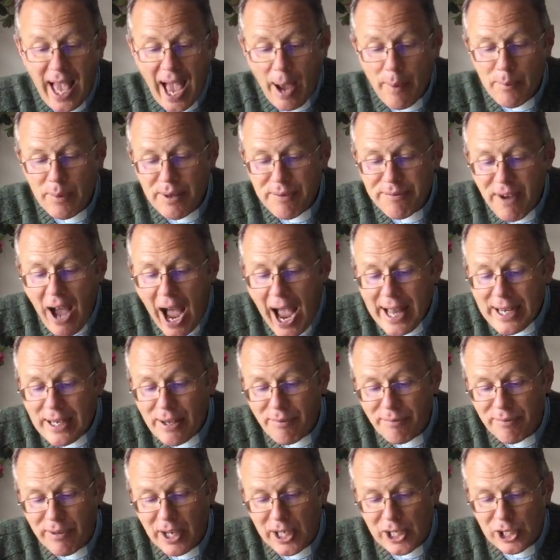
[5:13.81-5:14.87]
And we find
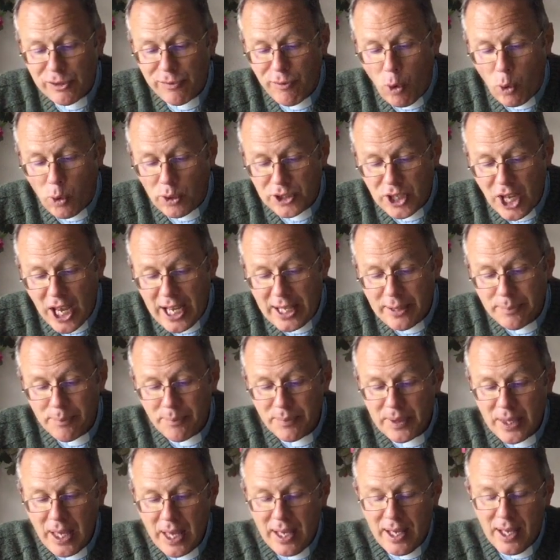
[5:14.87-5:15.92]
in verse 14,